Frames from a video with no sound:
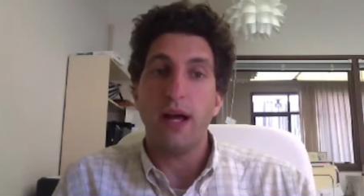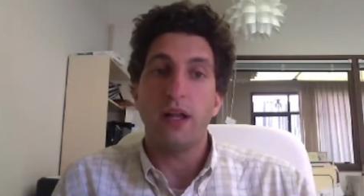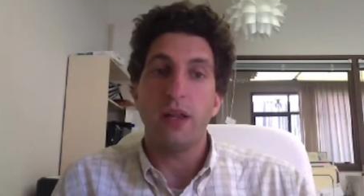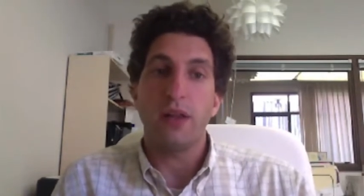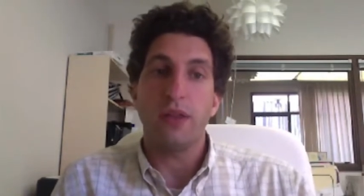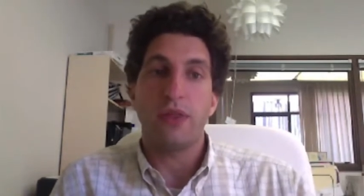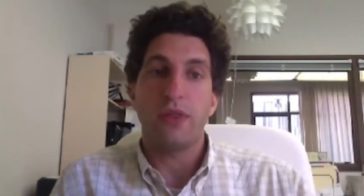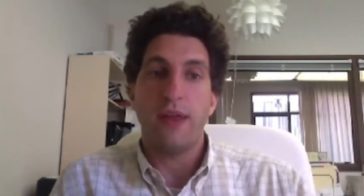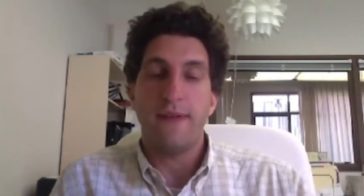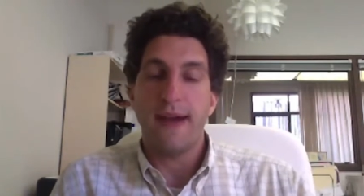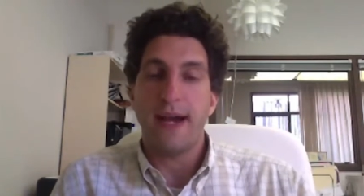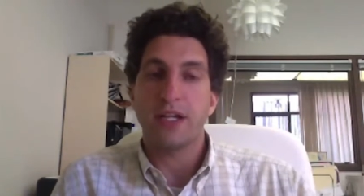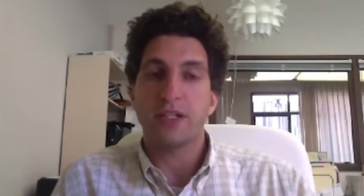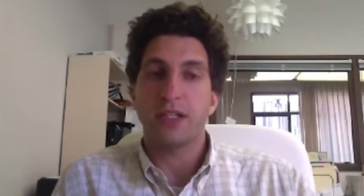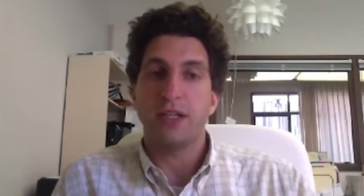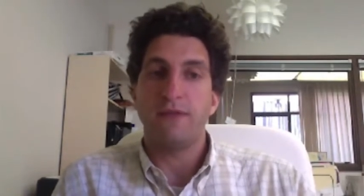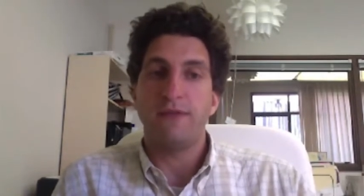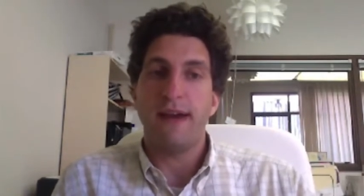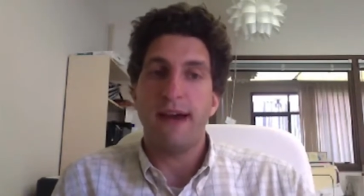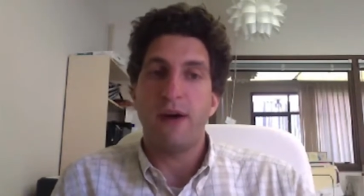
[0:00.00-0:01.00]
wealth, they've
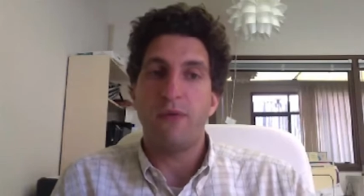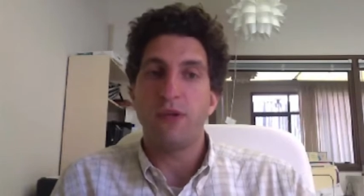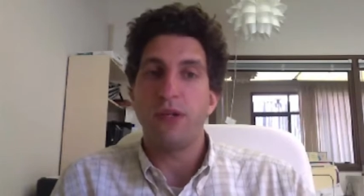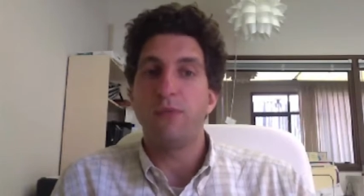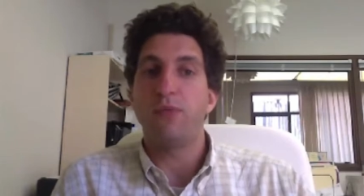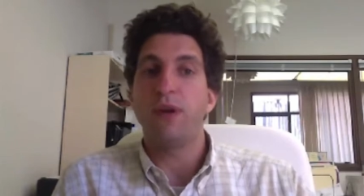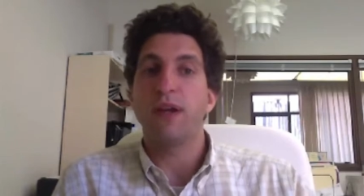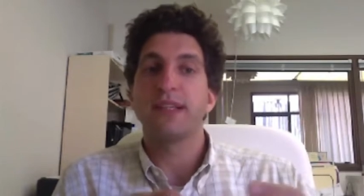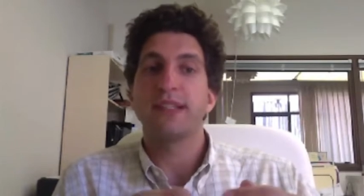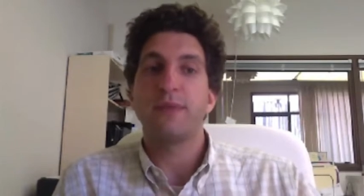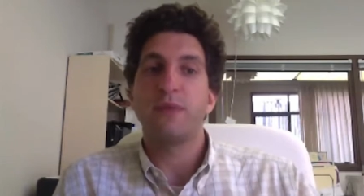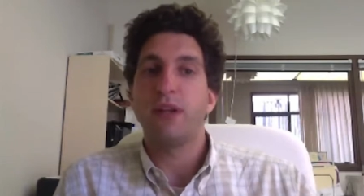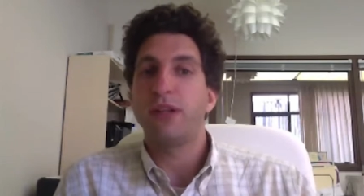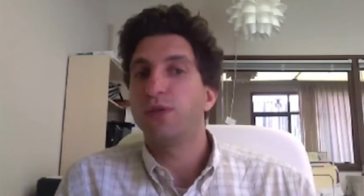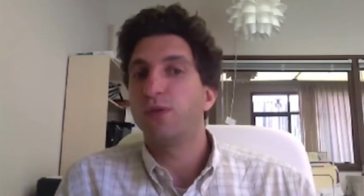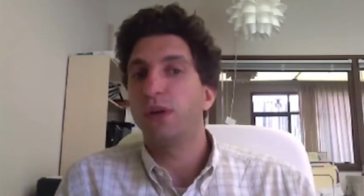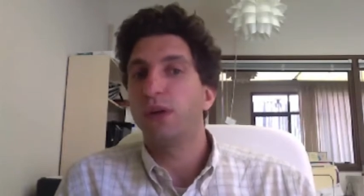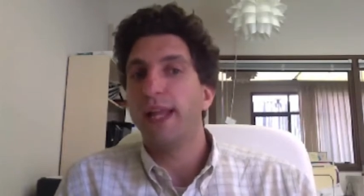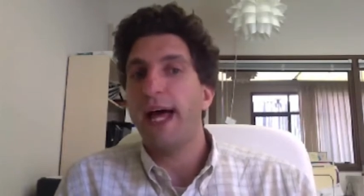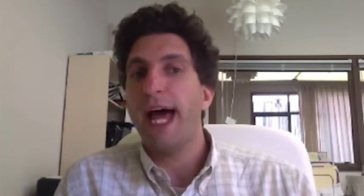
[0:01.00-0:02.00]
actually found when you bring
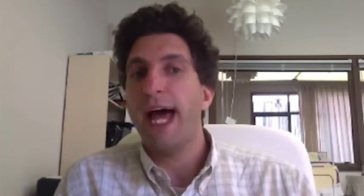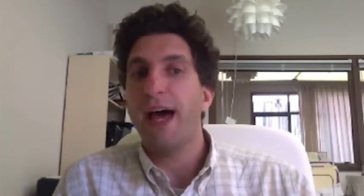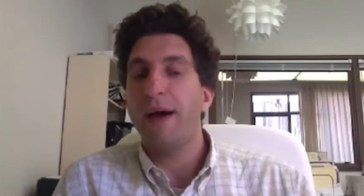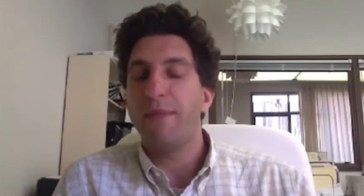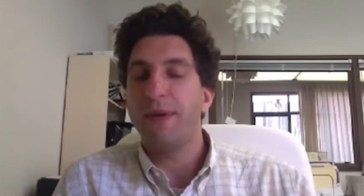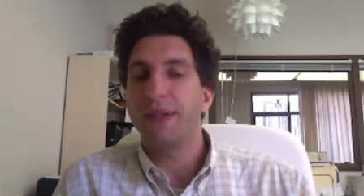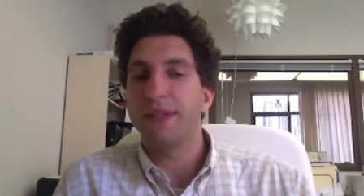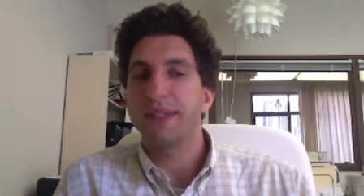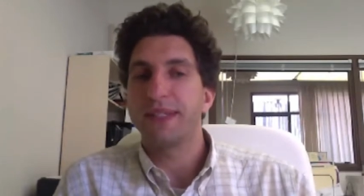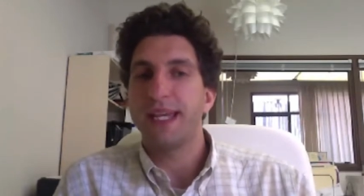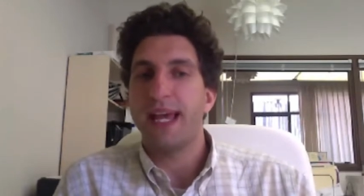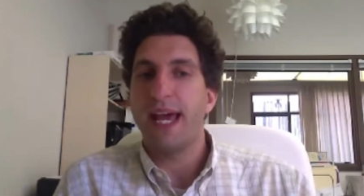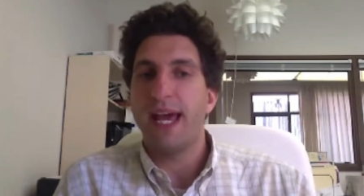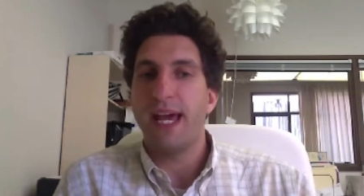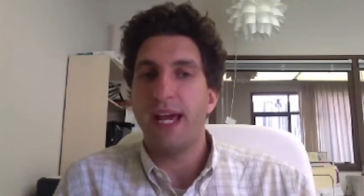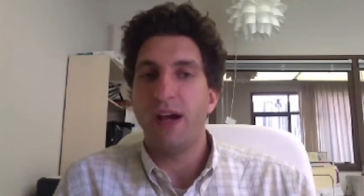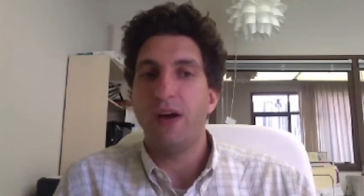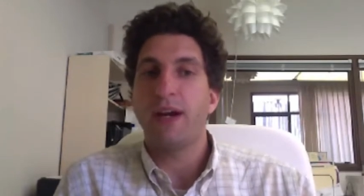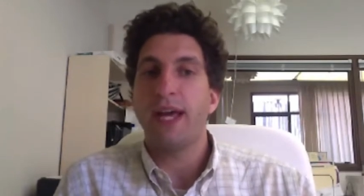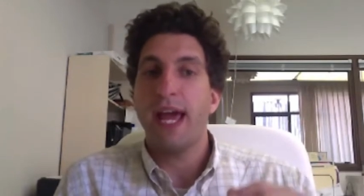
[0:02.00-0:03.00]
someone into a lab and
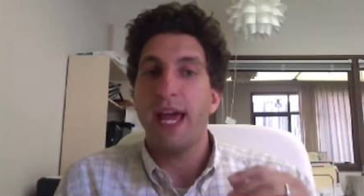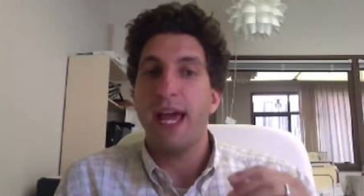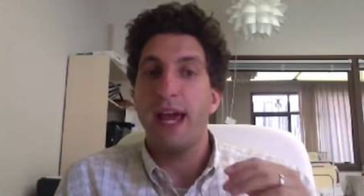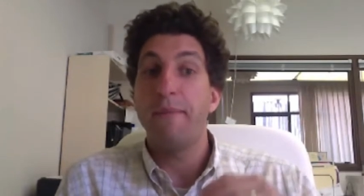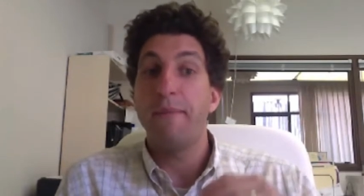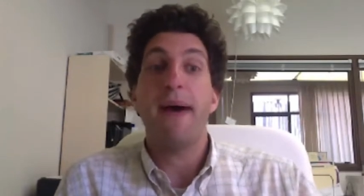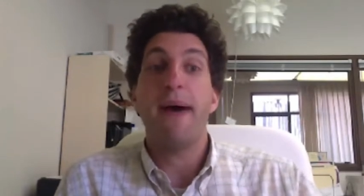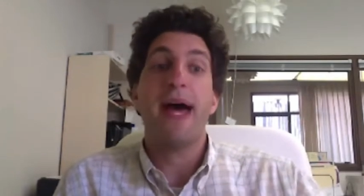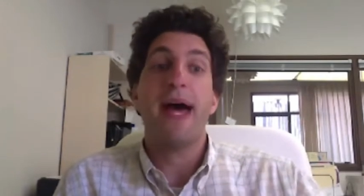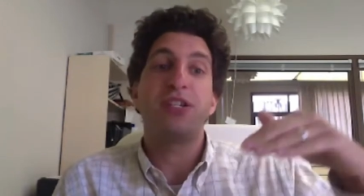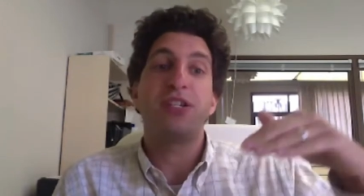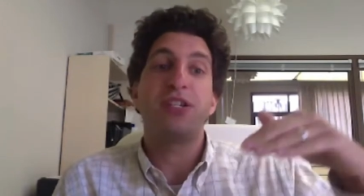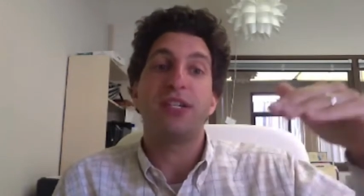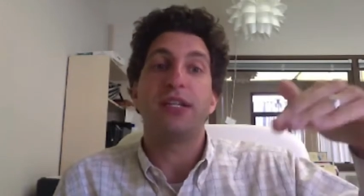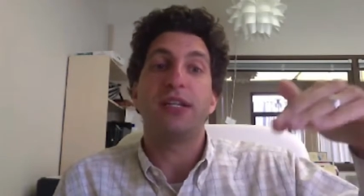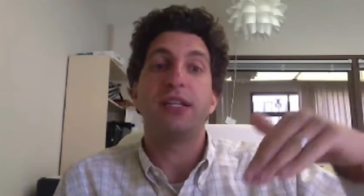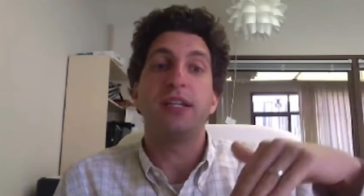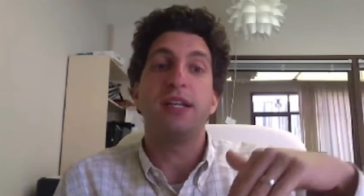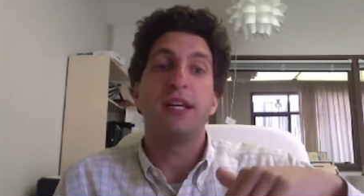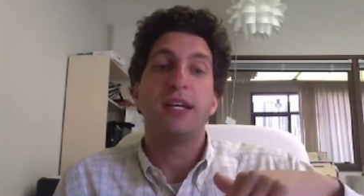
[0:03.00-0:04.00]
say, okay,
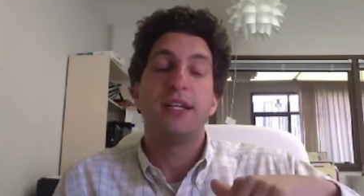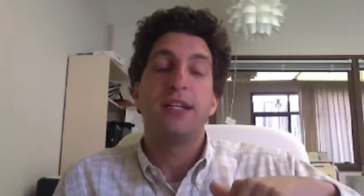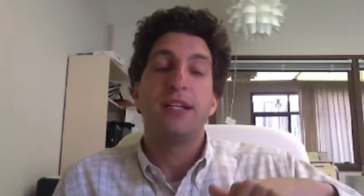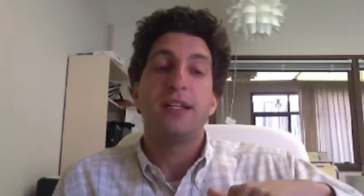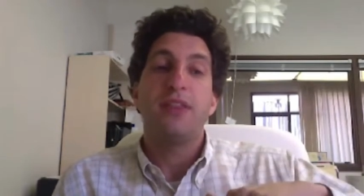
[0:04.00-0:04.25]
imagine